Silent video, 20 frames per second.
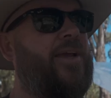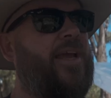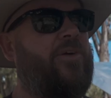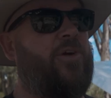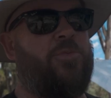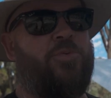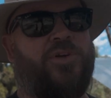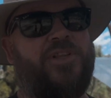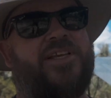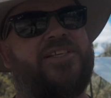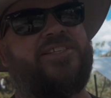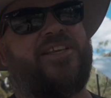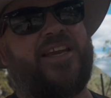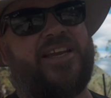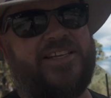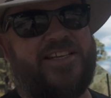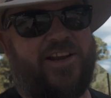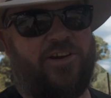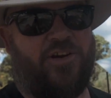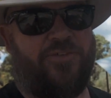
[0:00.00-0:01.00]
And we put that
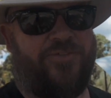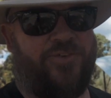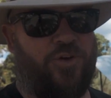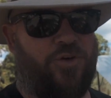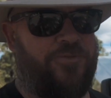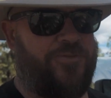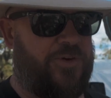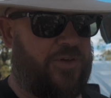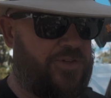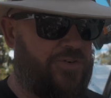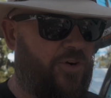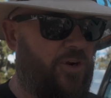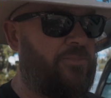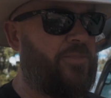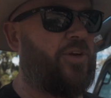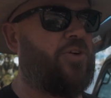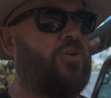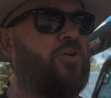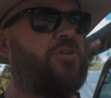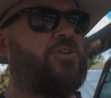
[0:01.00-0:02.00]
secondary fuel filter on
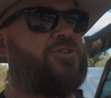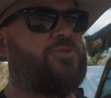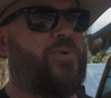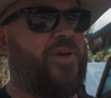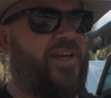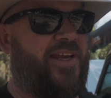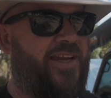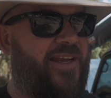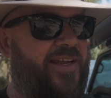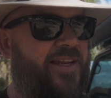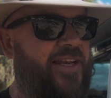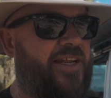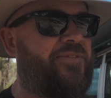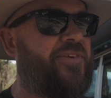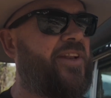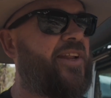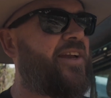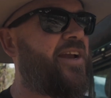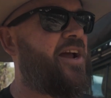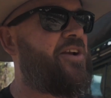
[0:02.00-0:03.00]
because we
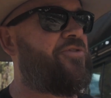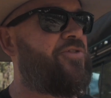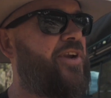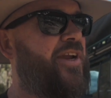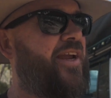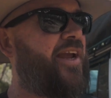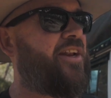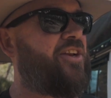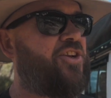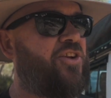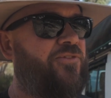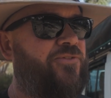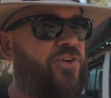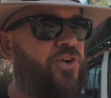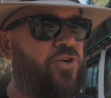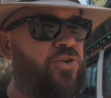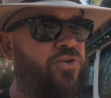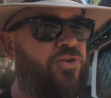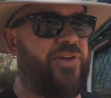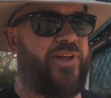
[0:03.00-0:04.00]
live in the country and the
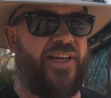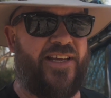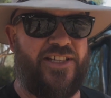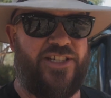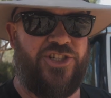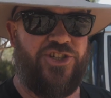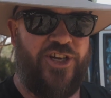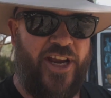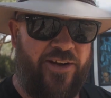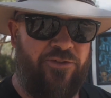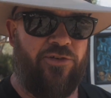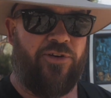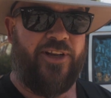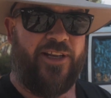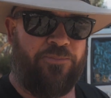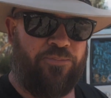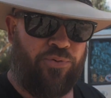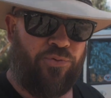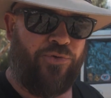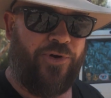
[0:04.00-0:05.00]
fuel is
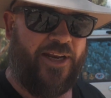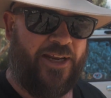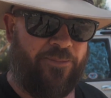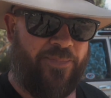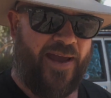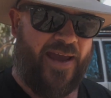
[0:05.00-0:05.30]
generally pretty